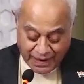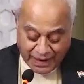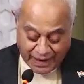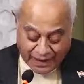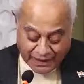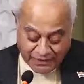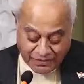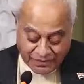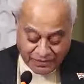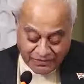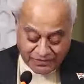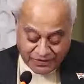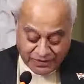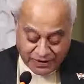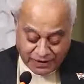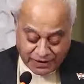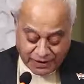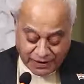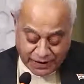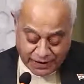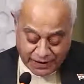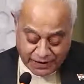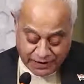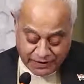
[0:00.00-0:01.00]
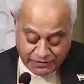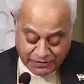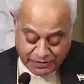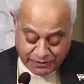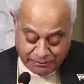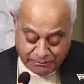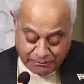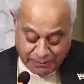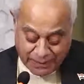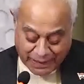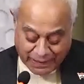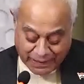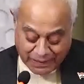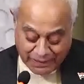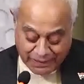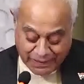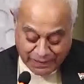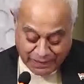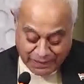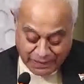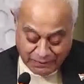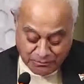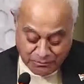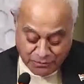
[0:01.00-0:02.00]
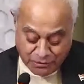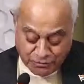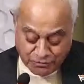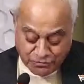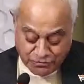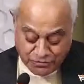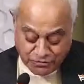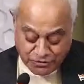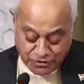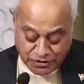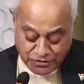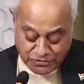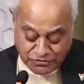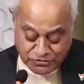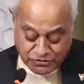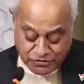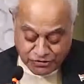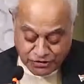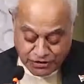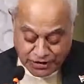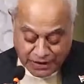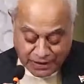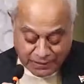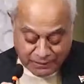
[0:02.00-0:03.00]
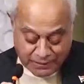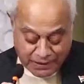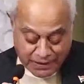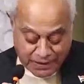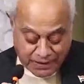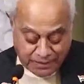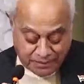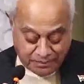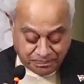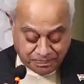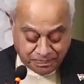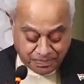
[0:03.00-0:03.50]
At this young age, he battled an emotional tsunami.